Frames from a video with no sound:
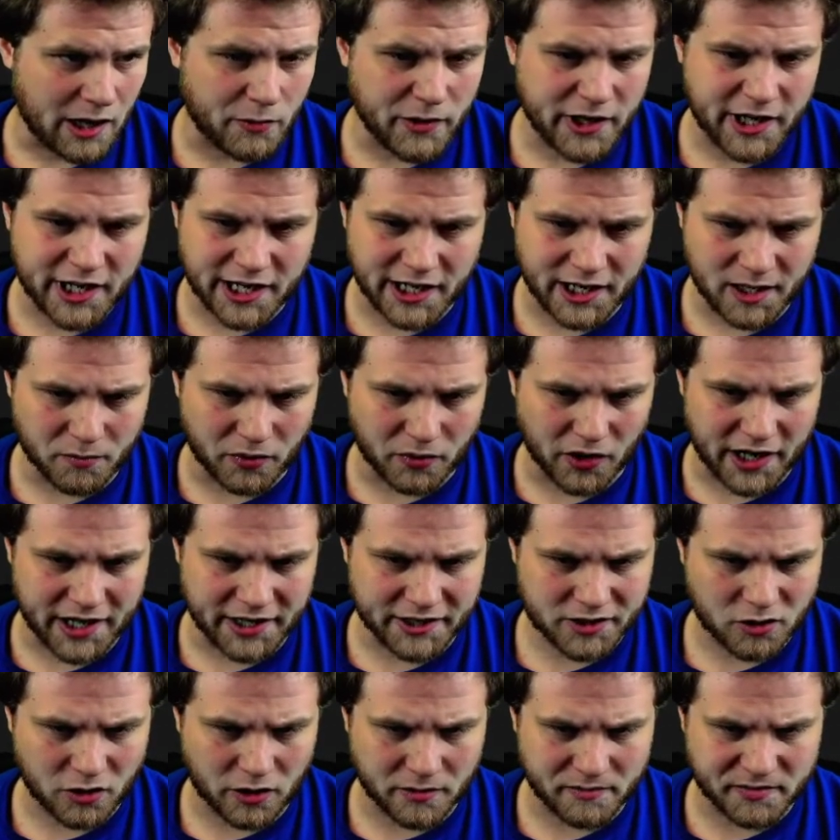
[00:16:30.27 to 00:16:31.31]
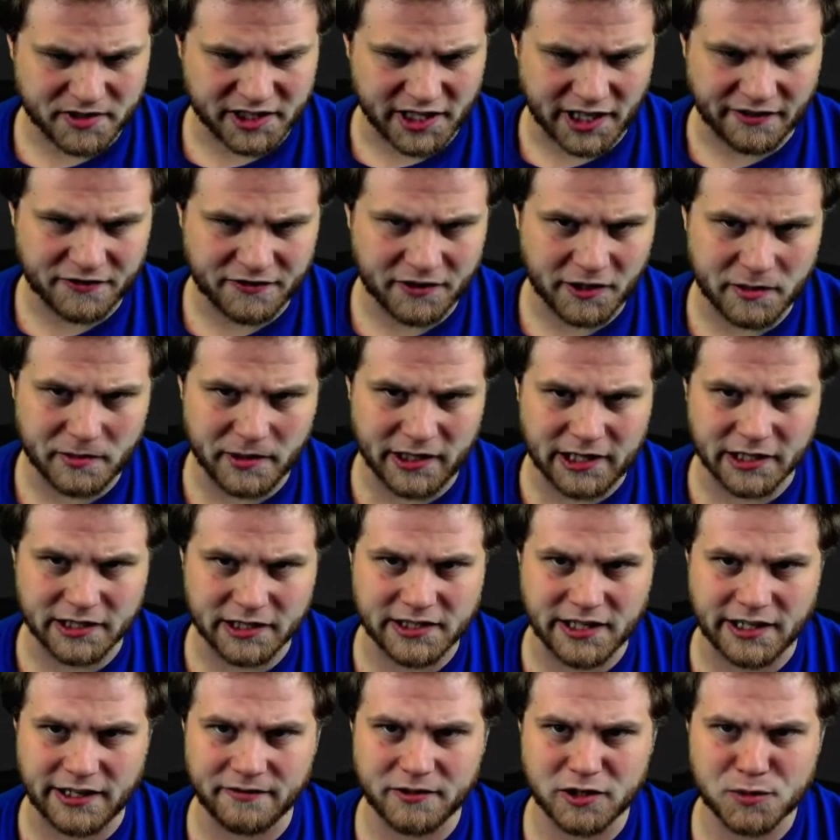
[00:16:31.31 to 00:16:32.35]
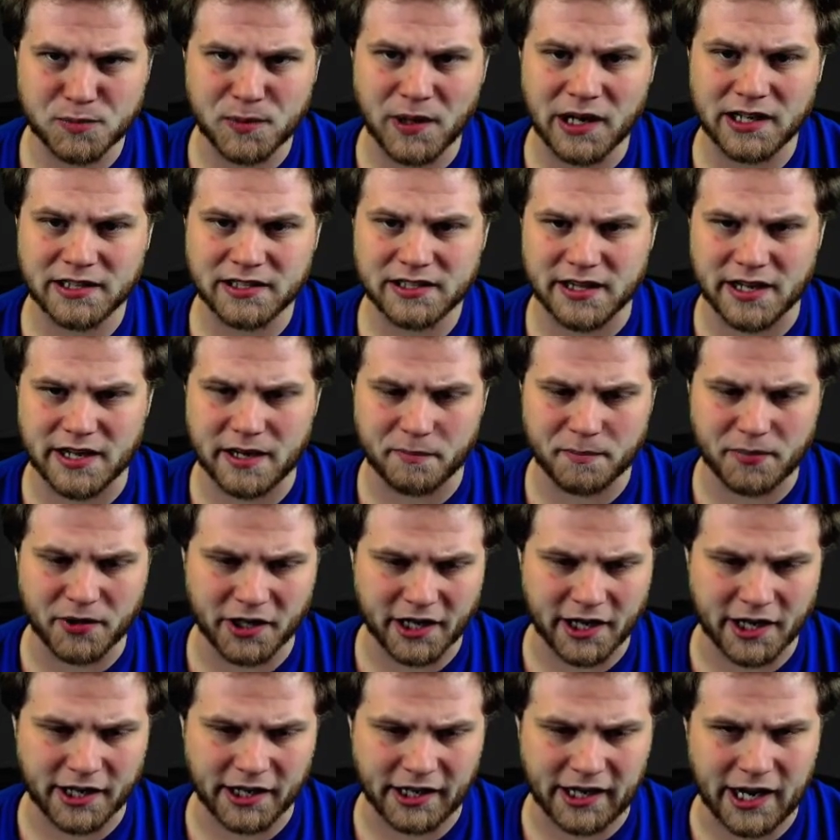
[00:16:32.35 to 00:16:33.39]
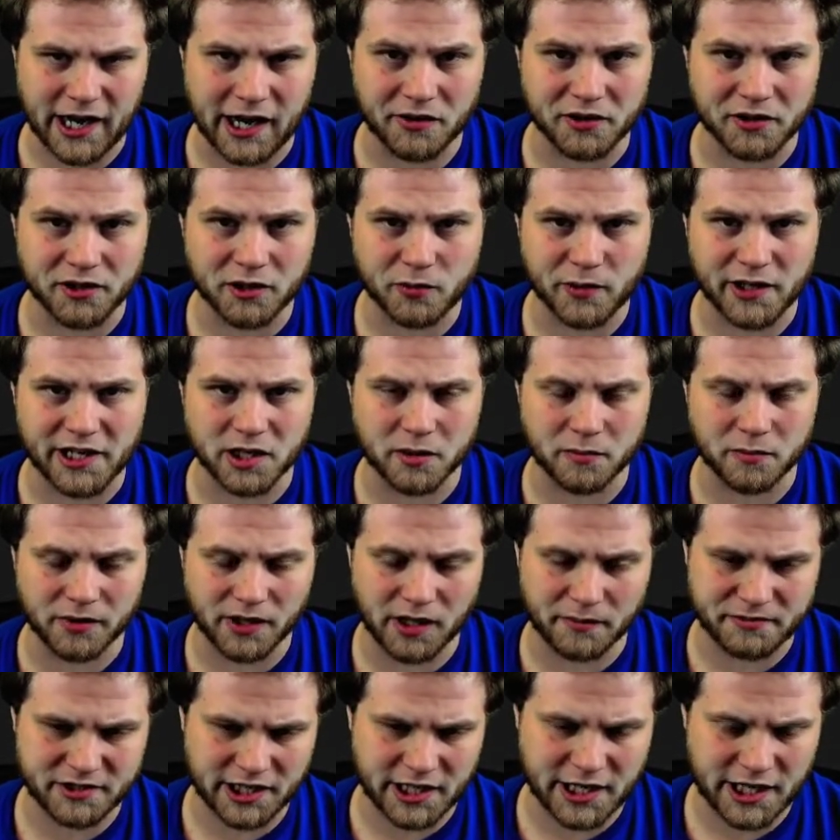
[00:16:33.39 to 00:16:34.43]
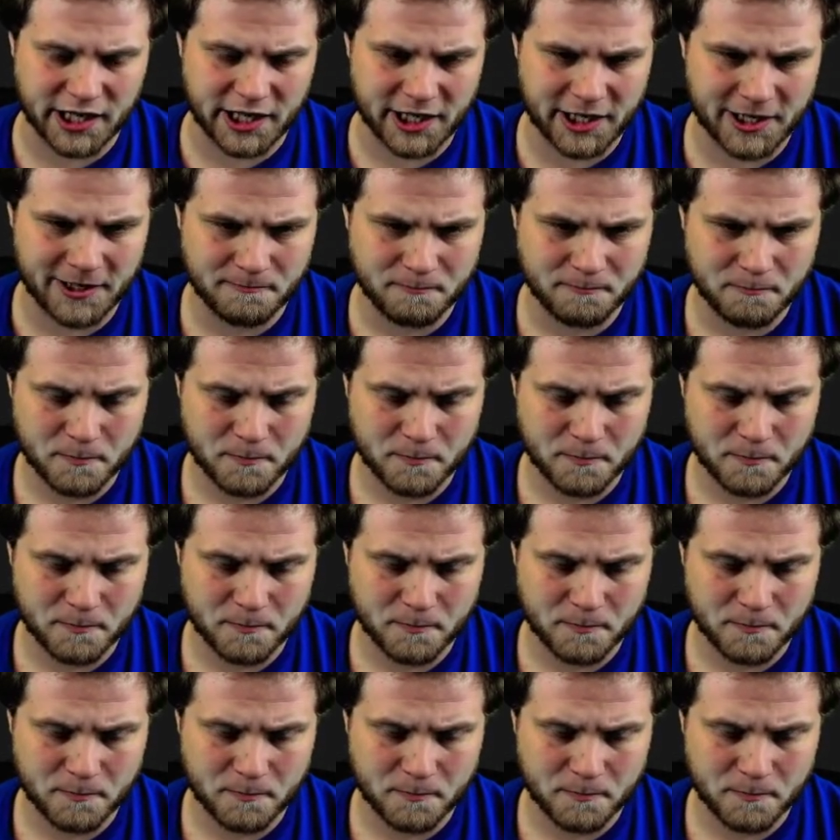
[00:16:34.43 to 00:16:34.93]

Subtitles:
we can brainstorm safely because in response to them putting on a counter, we can Abrupt Decay it.